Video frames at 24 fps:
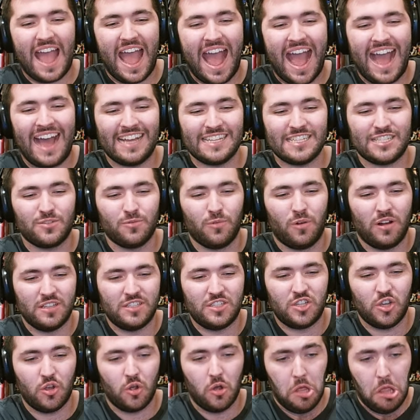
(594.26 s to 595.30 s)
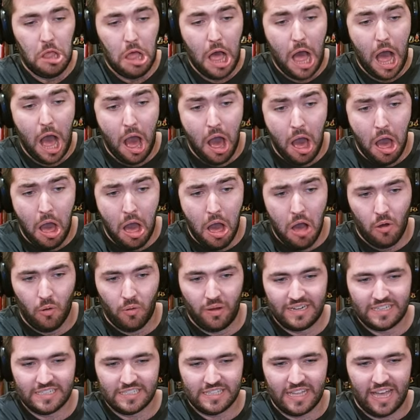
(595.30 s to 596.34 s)
ass one too. Oh,
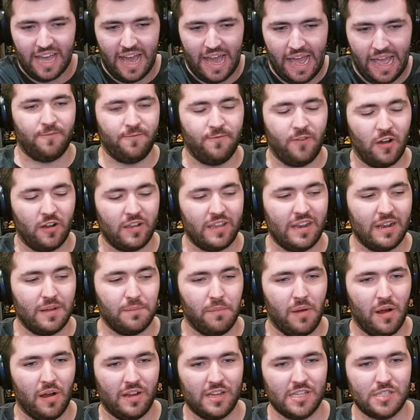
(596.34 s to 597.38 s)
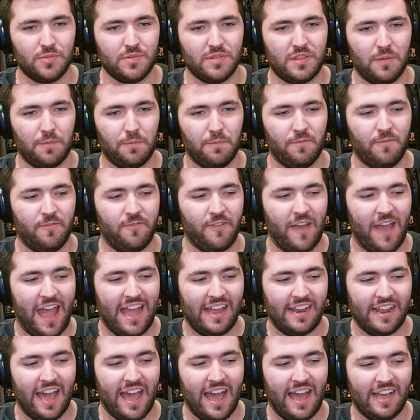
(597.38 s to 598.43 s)
what is that? Fucking Among Us with a
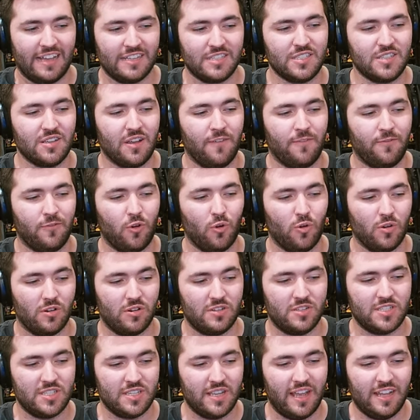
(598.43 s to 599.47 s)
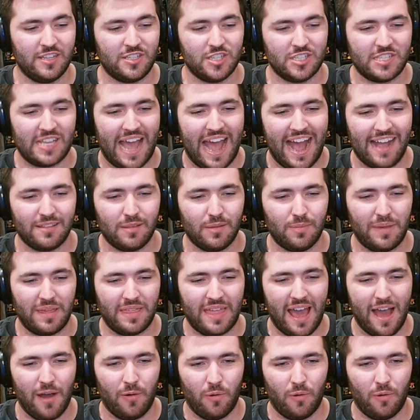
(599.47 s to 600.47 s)
fat ass. Of course. It just had to be that